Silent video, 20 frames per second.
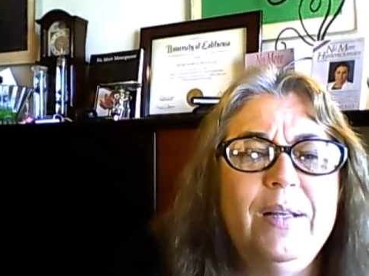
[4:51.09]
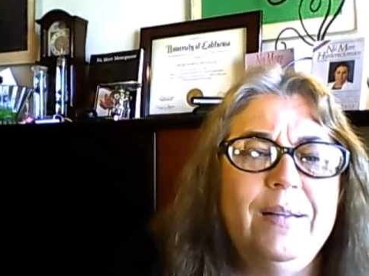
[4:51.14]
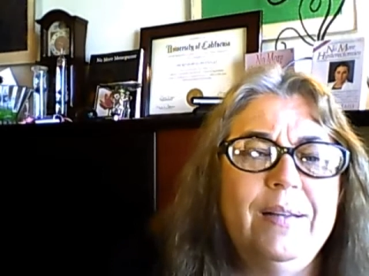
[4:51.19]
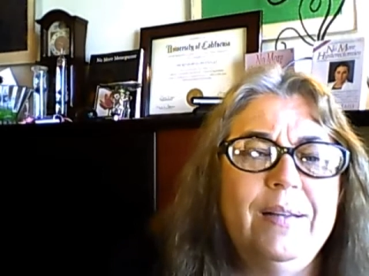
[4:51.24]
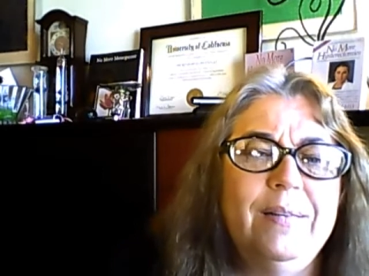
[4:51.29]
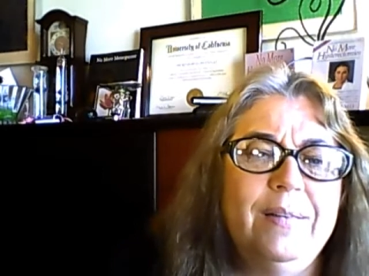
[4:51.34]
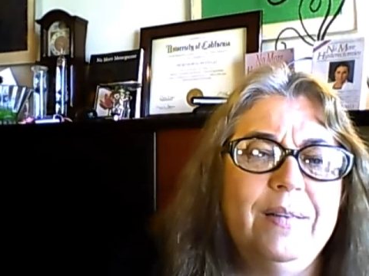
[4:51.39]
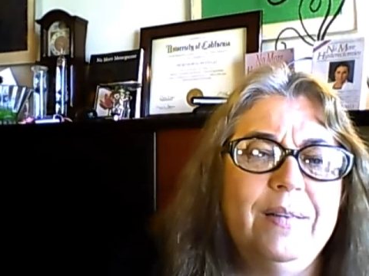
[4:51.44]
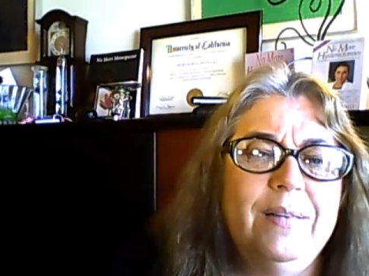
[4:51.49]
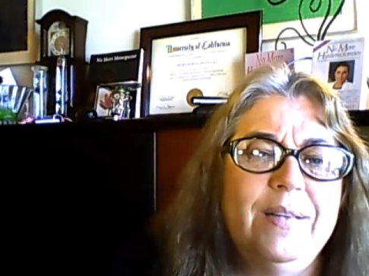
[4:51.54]

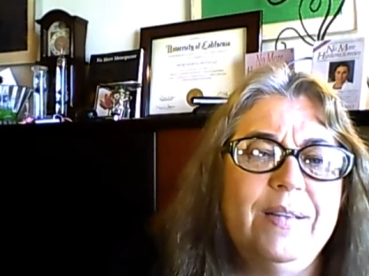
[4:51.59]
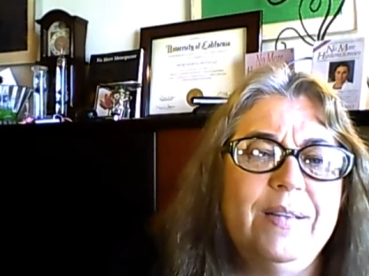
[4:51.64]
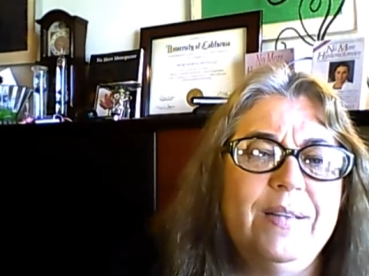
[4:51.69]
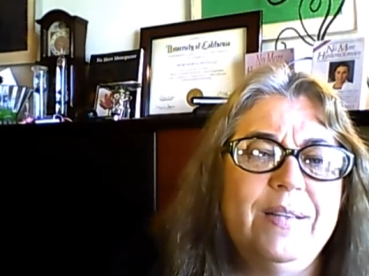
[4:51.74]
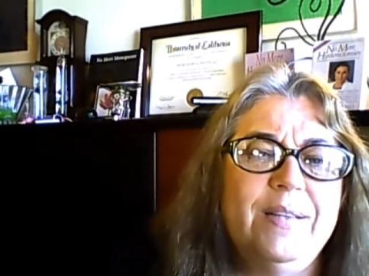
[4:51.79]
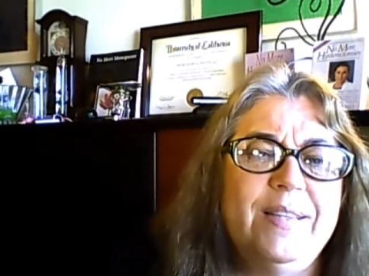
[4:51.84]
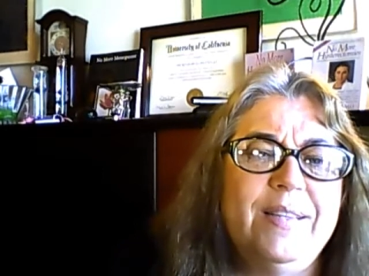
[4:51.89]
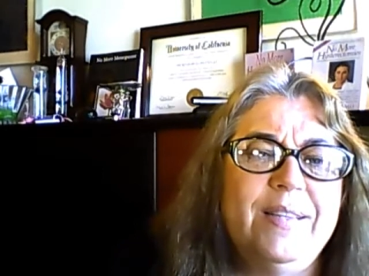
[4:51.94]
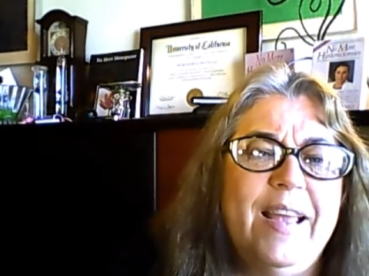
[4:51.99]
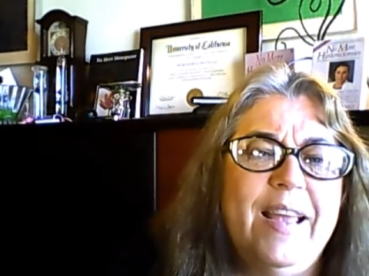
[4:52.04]
saving
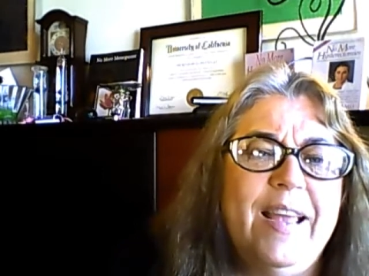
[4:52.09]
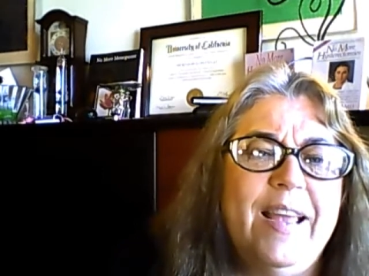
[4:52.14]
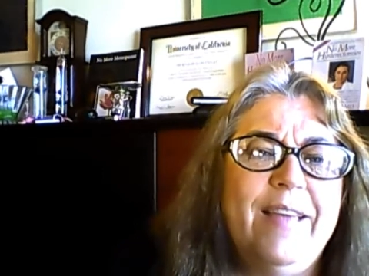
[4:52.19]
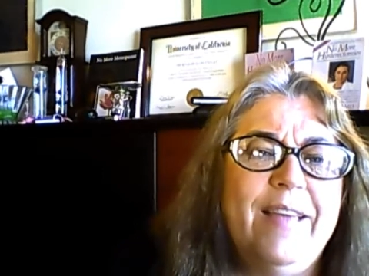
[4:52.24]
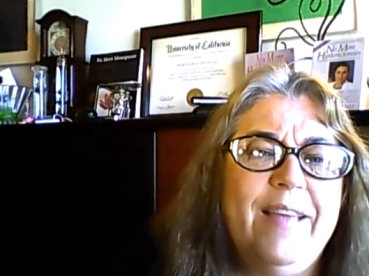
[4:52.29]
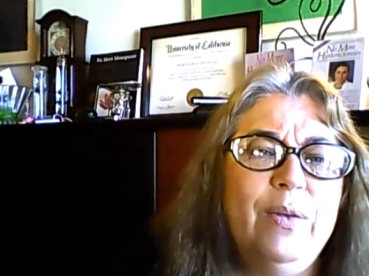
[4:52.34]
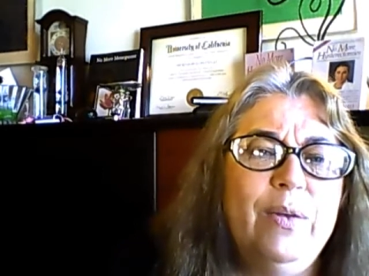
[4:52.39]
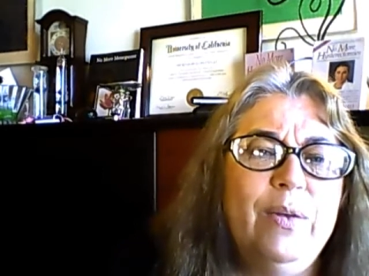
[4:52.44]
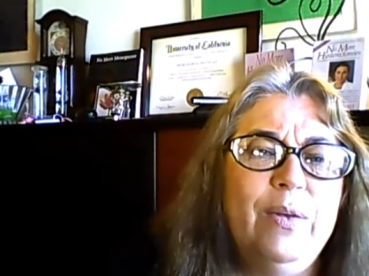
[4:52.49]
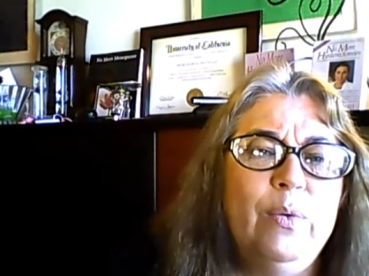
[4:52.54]
women from
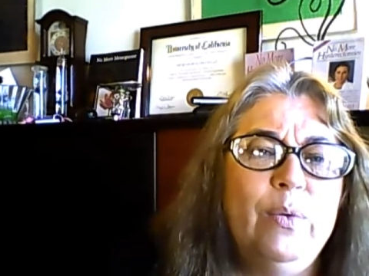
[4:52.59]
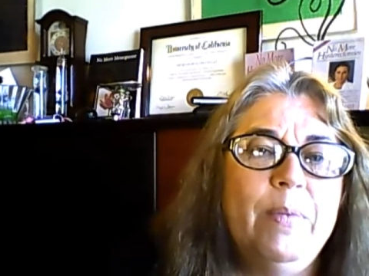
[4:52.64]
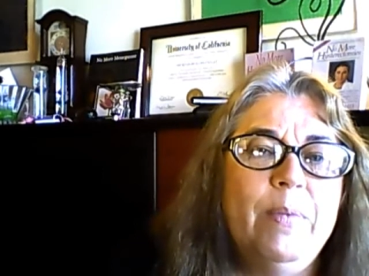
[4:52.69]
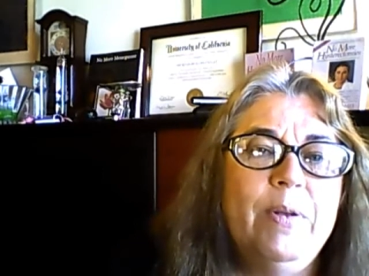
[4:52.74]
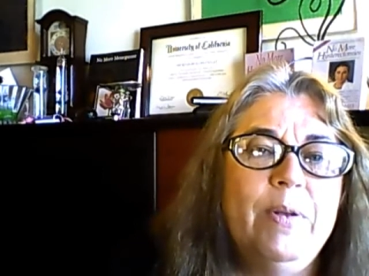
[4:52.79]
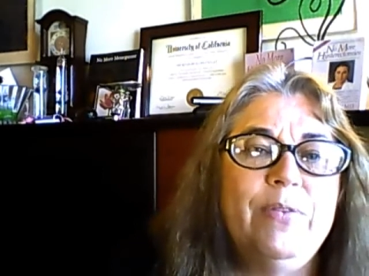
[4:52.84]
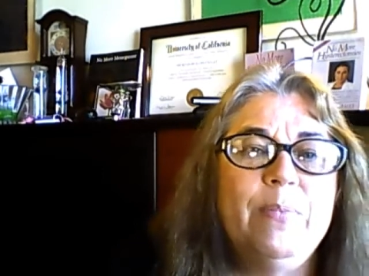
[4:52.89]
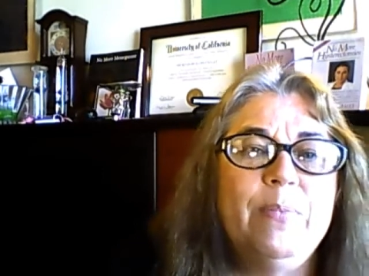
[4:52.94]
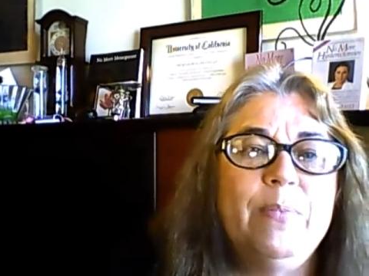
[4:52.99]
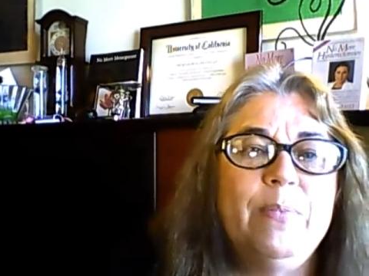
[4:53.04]
hysterectomies
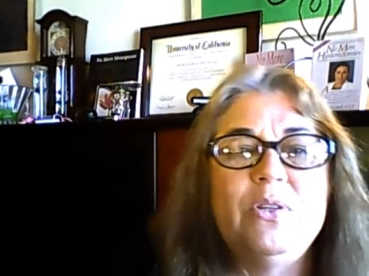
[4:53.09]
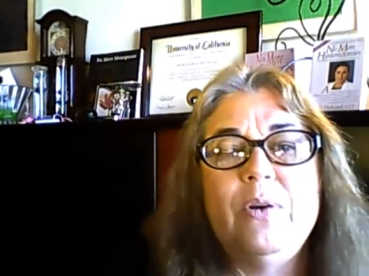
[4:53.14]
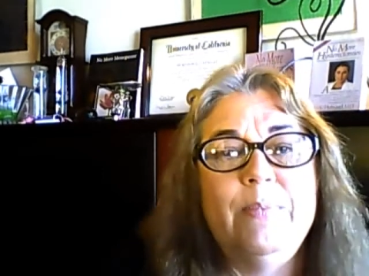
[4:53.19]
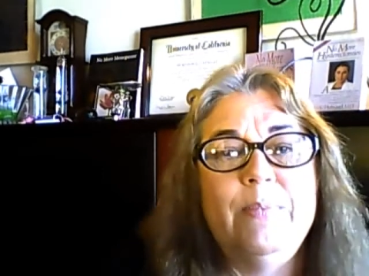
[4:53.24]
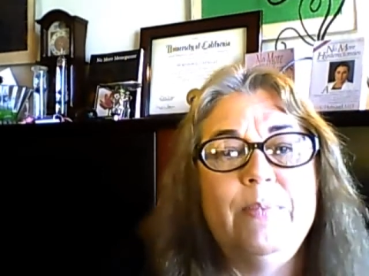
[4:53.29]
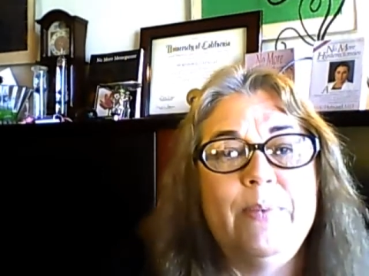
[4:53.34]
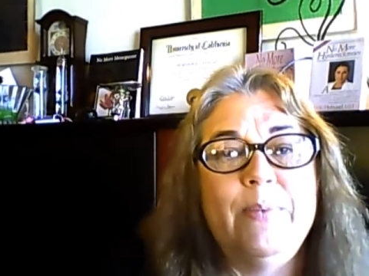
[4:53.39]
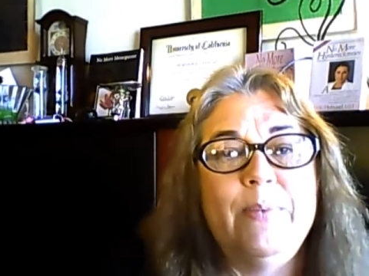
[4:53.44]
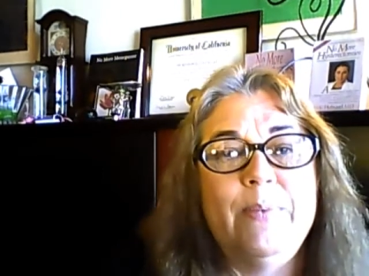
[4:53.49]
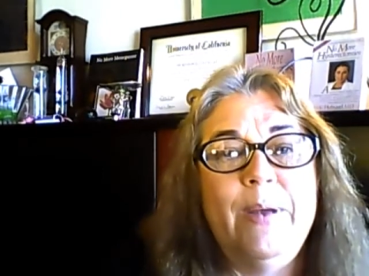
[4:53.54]
might be a good
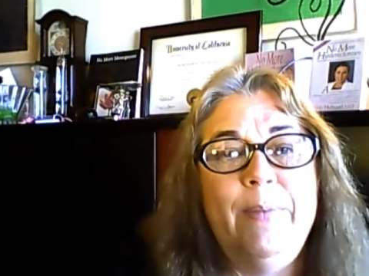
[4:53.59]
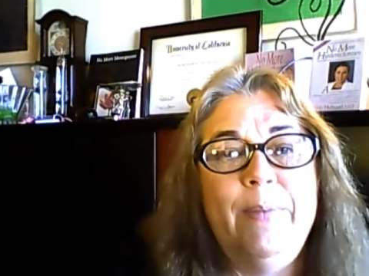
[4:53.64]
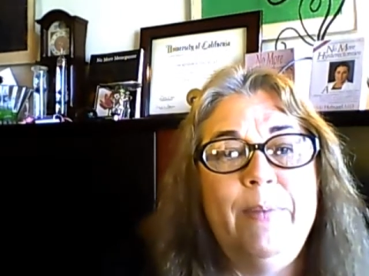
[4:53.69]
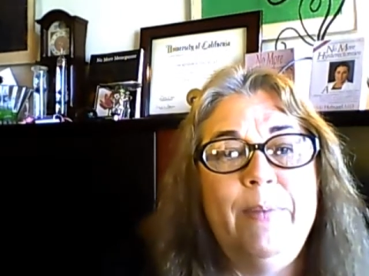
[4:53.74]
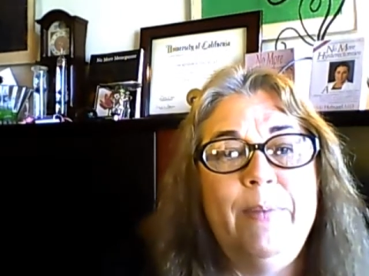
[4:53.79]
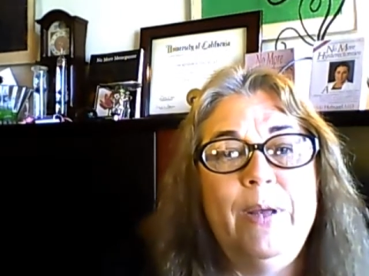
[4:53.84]
idea?